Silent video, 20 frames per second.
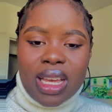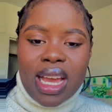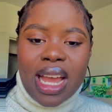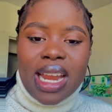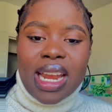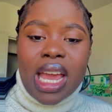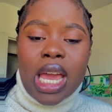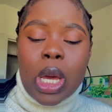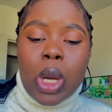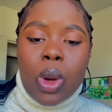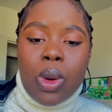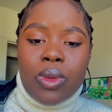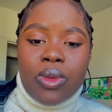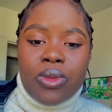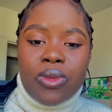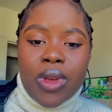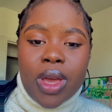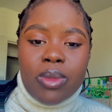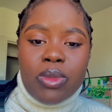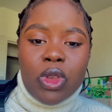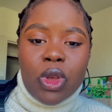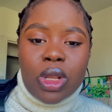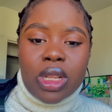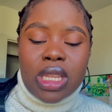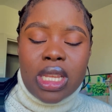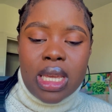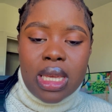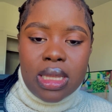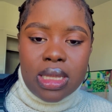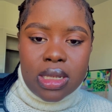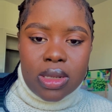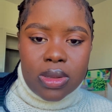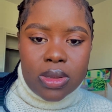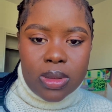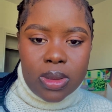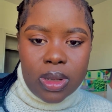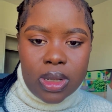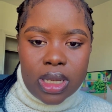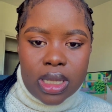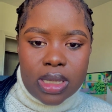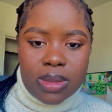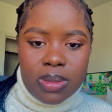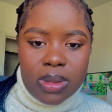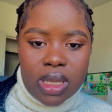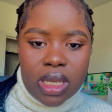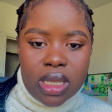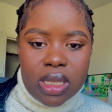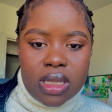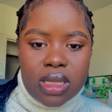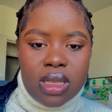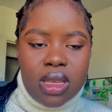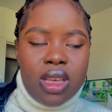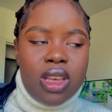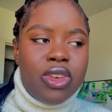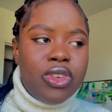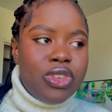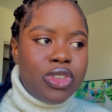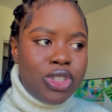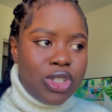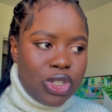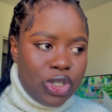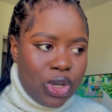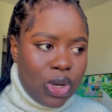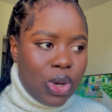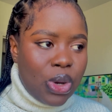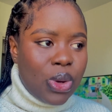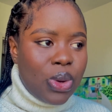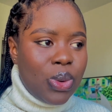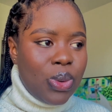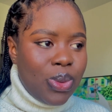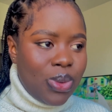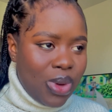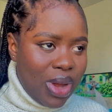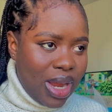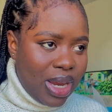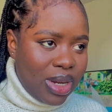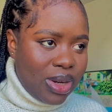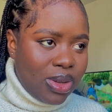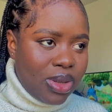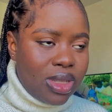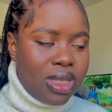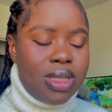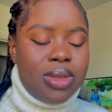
Can I confirm your details on it, please? Sure, why not?